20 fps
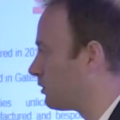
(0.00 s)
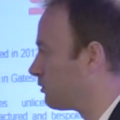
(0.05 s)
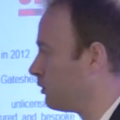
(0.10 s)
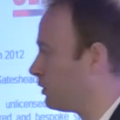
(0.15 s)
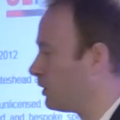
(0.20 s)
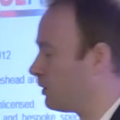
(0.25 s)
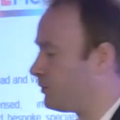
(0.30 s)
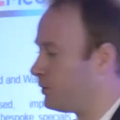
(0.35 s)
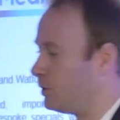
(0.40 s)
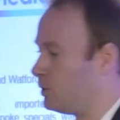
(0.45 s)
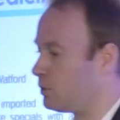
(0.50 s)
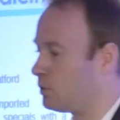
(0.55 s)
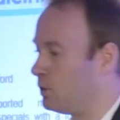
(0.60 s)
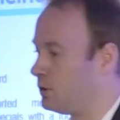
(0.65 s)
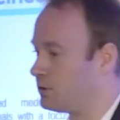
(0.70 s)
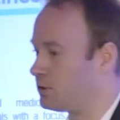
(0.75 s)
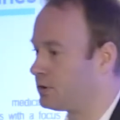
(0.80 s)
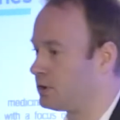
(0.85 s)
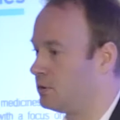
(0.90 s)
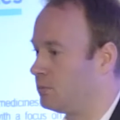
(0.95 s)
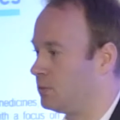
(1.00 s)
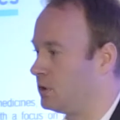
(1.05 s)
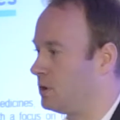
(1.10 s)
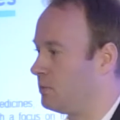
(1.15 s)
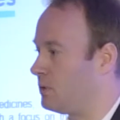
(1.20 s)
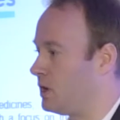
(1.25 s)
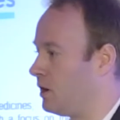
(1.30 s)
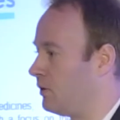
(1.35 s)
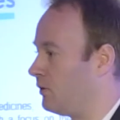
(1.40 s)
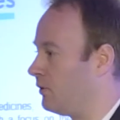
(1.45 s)
running through Quantum and
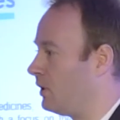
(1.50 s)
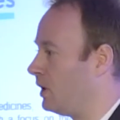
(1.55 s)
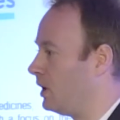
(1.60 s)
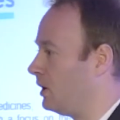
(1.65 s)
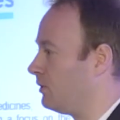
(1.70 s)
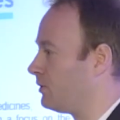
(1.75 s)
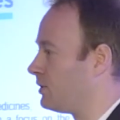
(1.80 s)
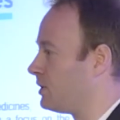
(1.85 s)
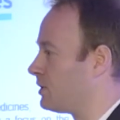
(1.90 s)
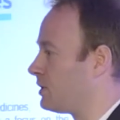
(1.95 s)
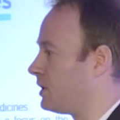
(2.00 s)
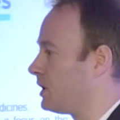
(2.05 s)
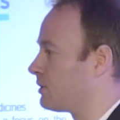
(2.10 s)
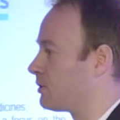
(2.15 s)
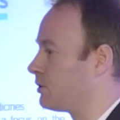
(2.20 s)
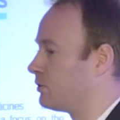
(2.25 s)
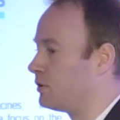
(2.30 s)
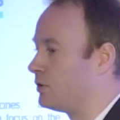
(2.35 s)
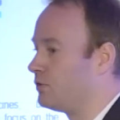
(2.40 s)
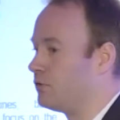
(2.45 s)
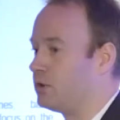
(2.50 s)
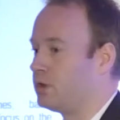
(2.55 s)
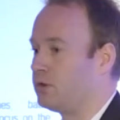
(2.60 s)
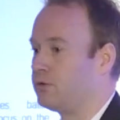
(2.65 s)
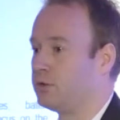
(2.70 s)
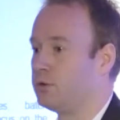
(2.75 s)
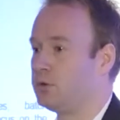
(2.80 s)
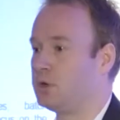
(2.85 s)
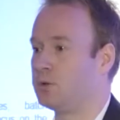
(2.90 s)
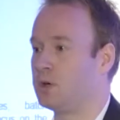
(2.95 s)
about 500 to 600 running
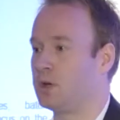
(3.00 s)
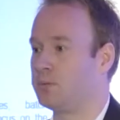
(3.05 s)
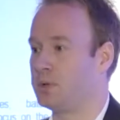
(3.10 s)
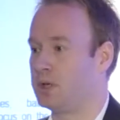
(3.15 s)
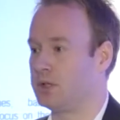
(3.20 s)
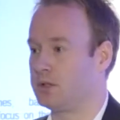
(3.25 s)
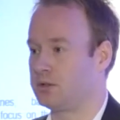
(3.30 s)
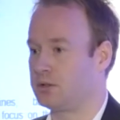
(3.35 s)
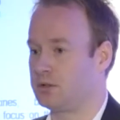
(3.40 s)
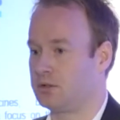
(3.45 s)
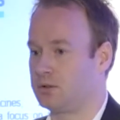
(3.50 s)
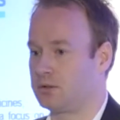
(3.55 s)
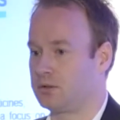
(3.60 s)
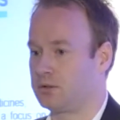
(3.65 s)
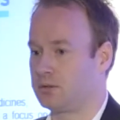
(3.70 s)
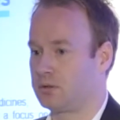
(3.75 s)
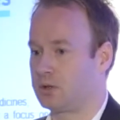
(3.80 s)
through UL Medicines.